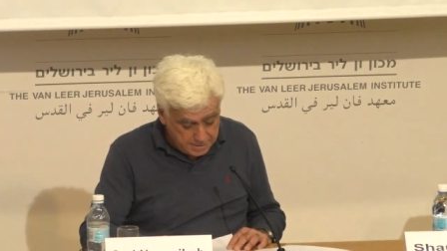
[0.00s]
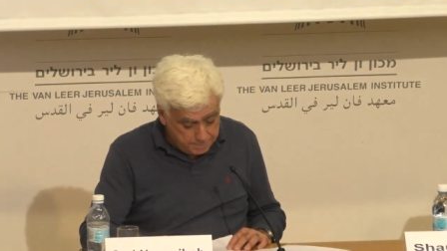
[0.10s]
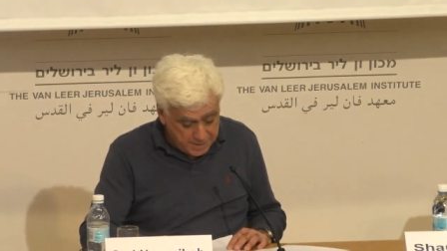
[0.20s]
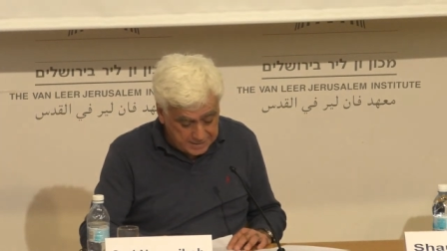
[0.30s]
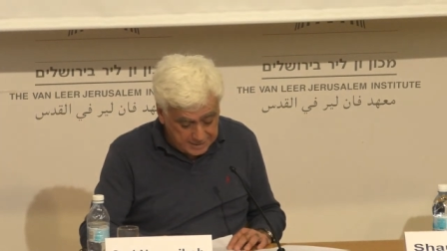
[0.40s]

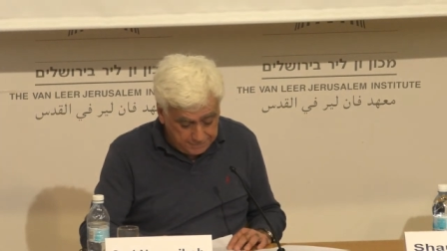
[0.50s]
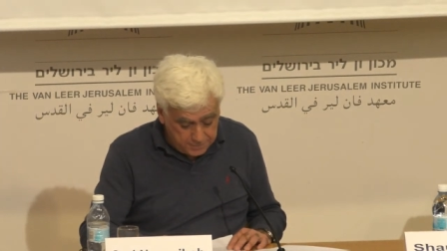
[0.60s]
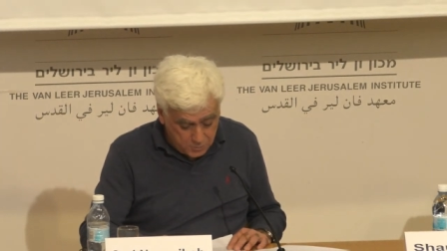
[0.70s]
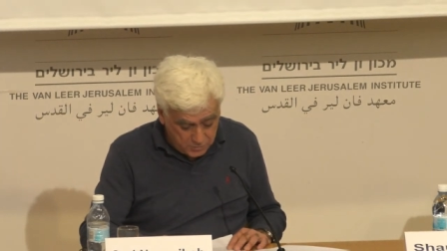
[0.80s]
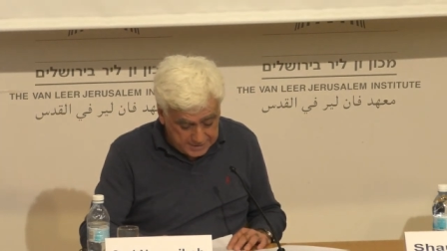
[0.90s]
made
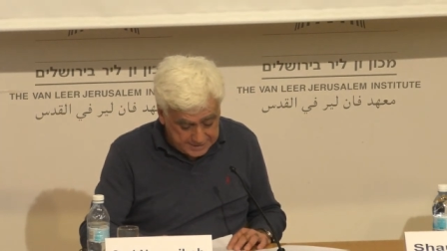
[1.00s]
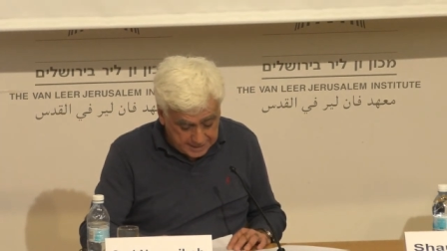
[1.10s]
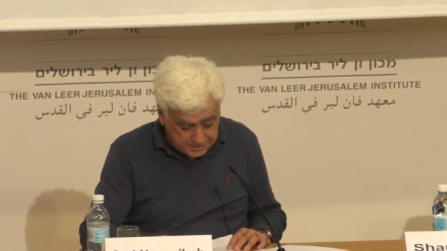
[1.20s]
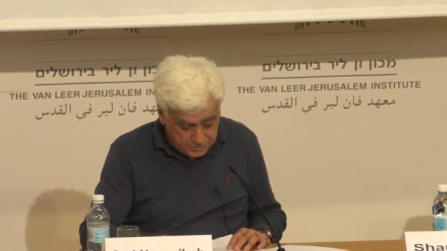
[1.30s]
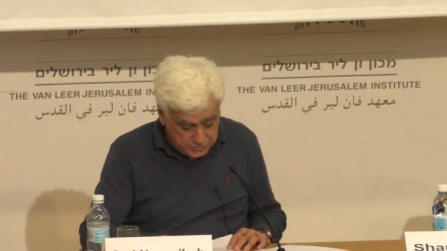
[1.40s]
even more
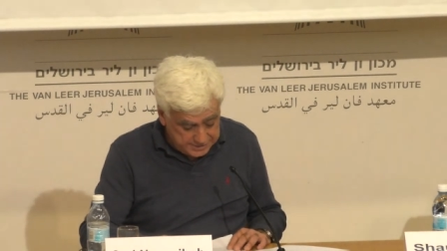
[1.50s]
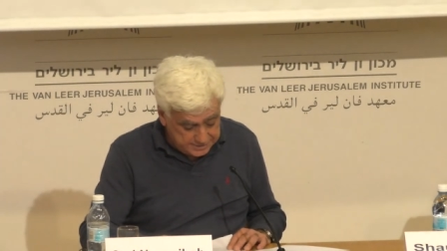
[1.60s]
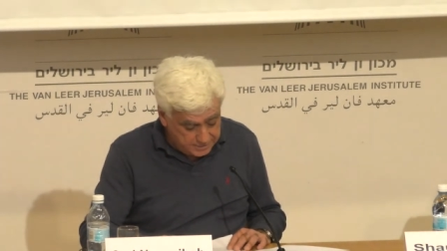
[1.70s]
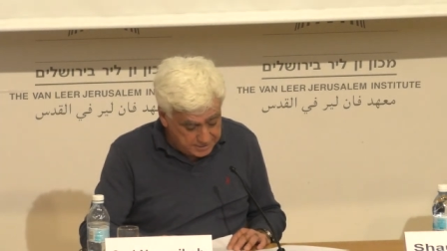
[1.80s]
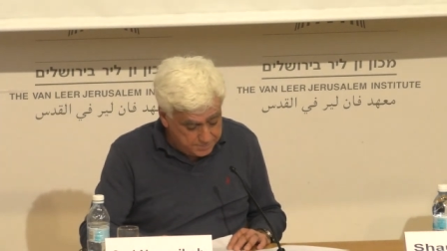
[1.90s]
dissected
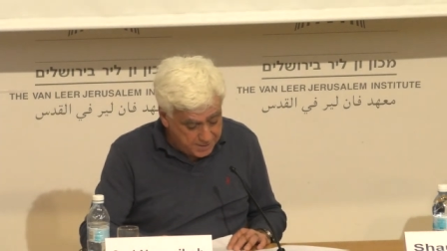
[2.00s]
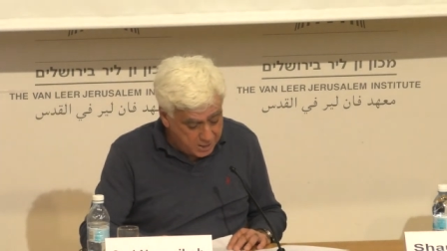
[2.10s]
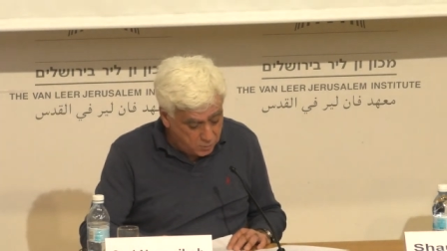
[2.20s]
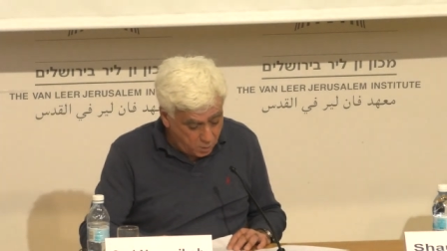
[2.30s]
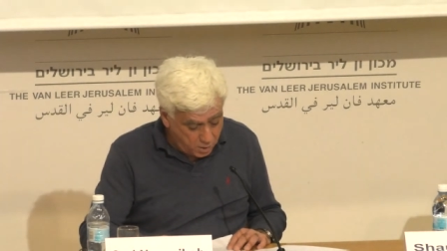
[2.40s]
recently by
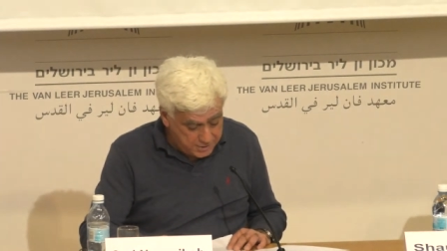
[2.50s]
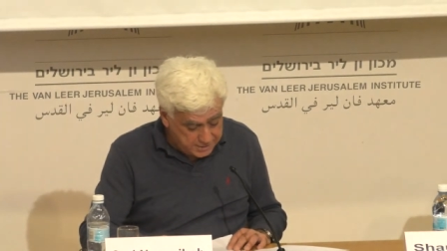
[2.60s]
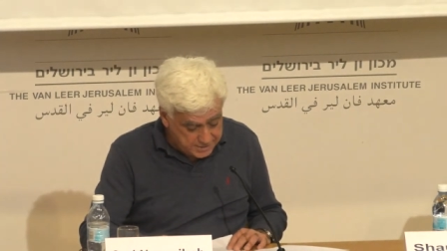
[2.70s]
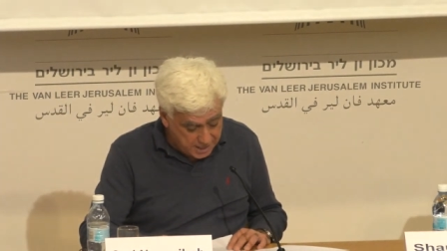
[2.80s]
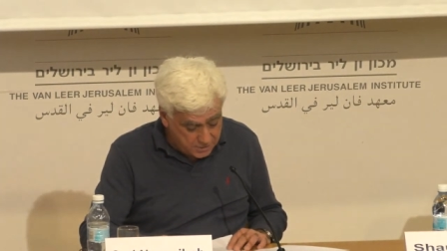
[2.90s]
a wall
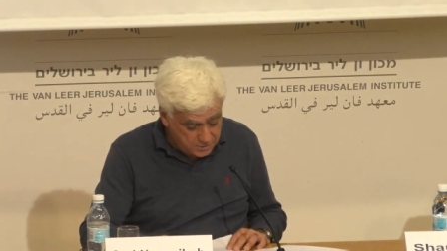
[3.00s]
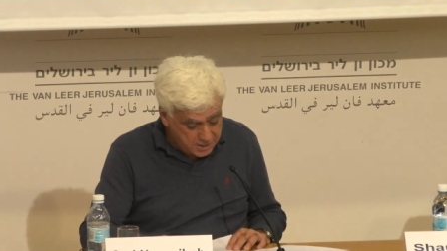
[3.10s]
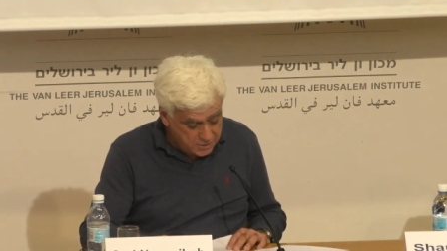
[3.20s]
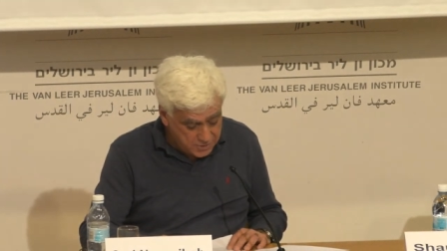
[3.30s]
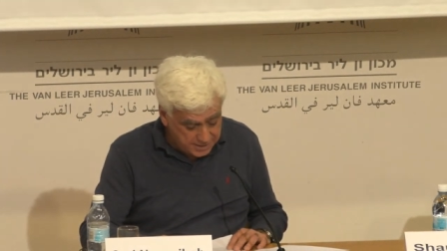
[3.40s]
that now
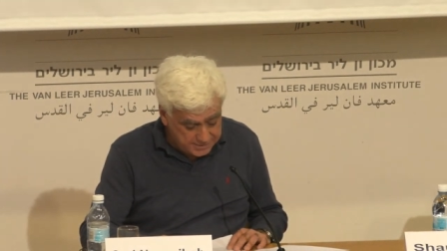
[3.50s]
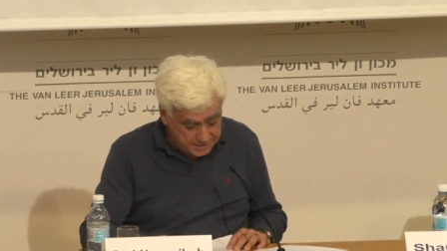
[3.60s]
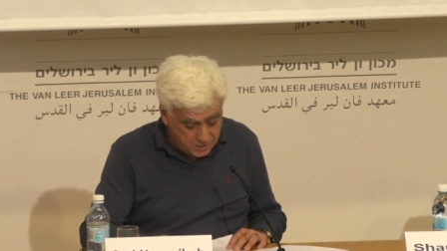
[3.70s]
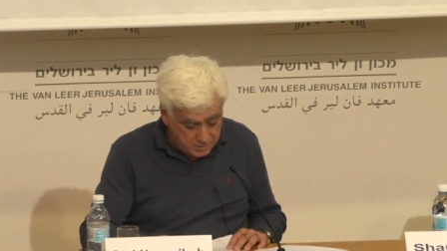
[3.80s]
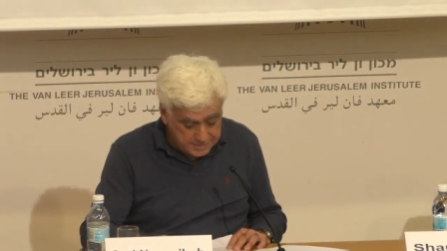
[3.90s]
runs
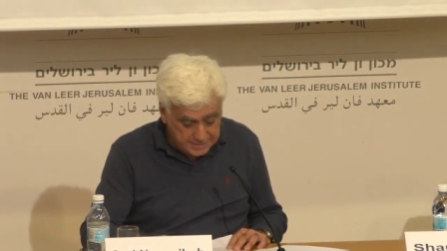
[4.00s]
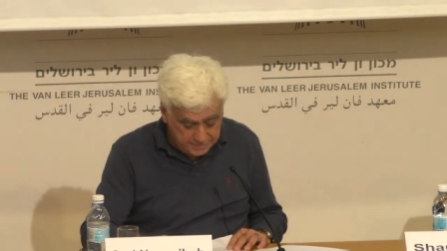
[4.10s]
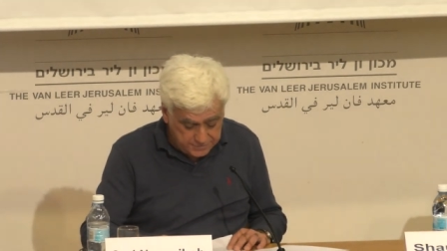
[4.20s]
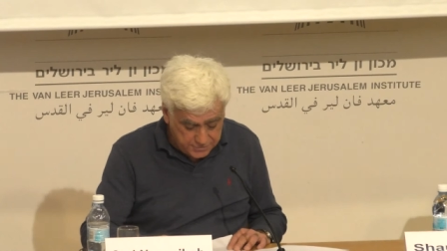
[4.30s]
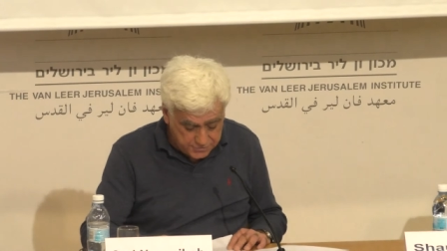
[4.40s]
along and
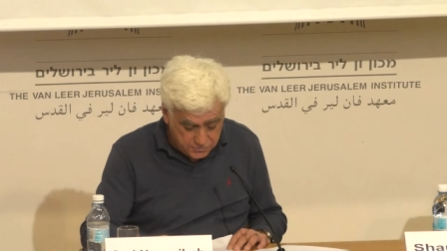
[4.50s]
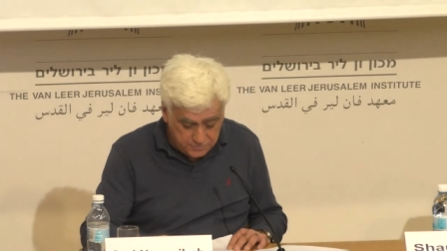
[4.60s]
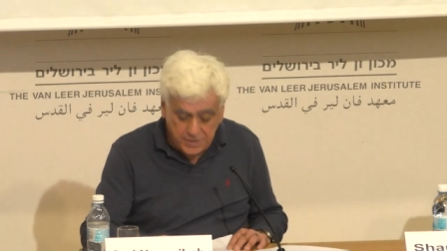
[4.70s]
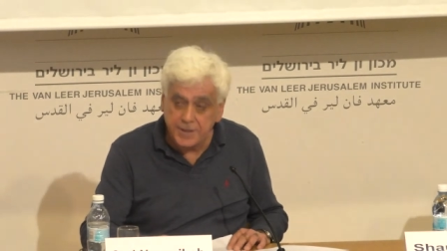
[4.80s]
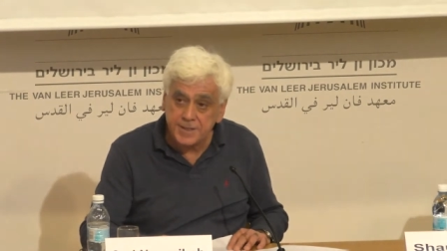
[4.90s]
even through
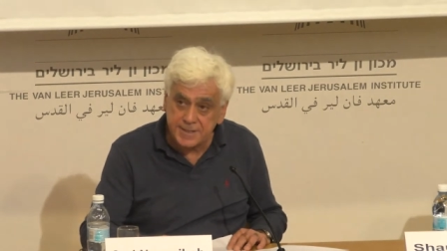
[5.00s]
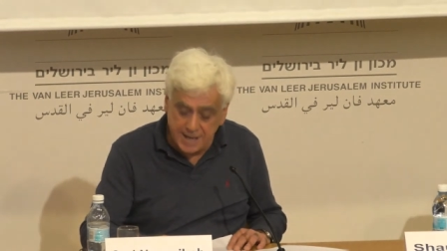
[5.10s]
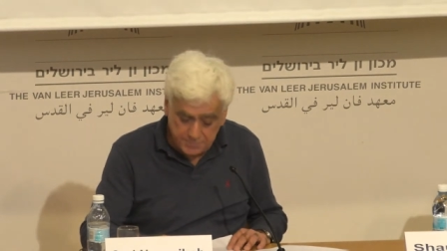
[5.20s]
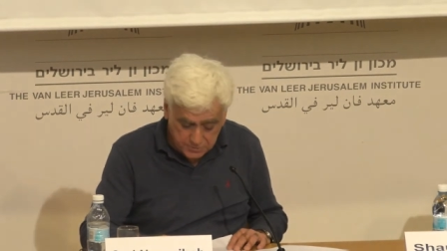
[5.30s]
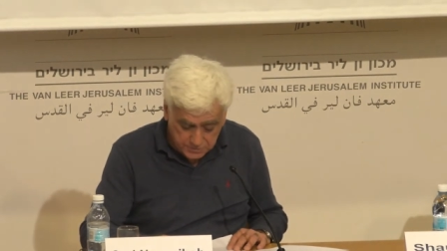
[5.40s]
various
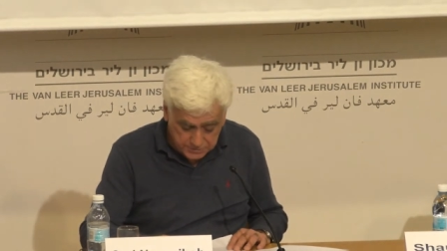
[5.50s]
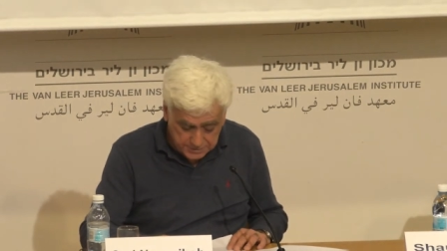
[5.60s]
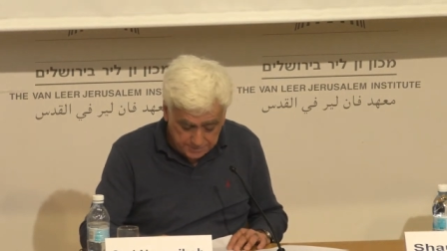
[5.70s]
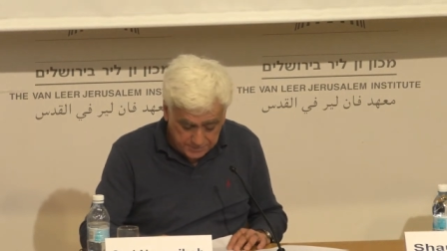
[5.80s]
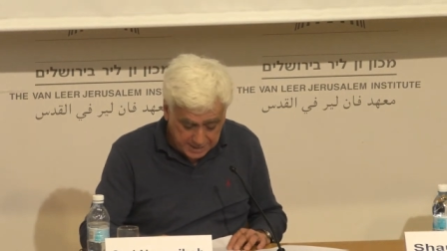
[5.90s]
neighborhoods
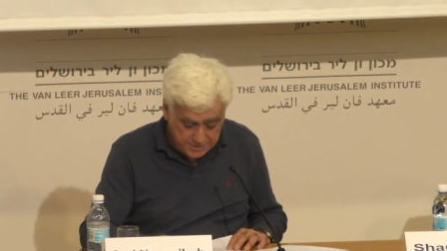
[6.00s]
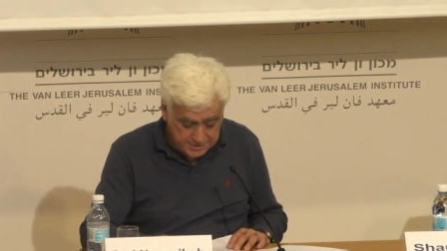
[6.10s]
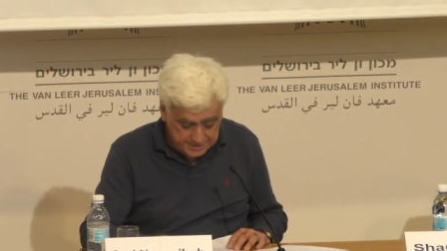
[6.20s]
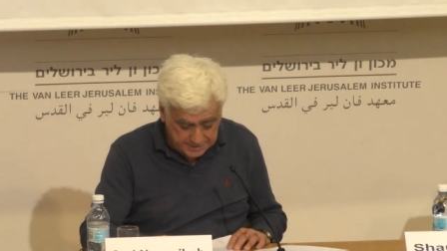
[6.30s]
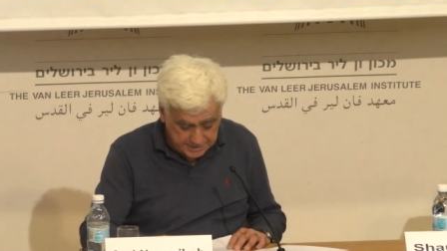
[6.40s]
in
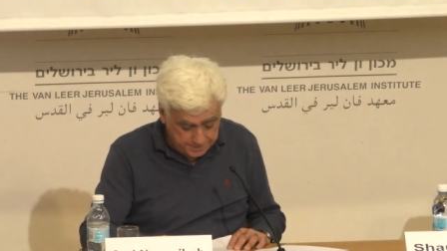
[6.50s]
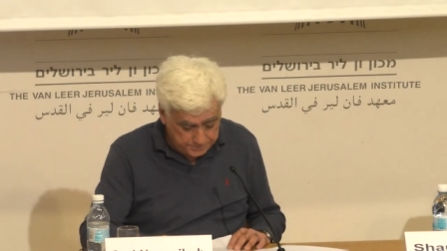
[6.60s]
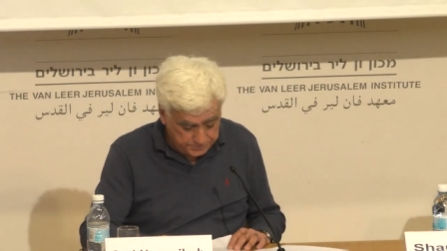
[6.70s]
the city.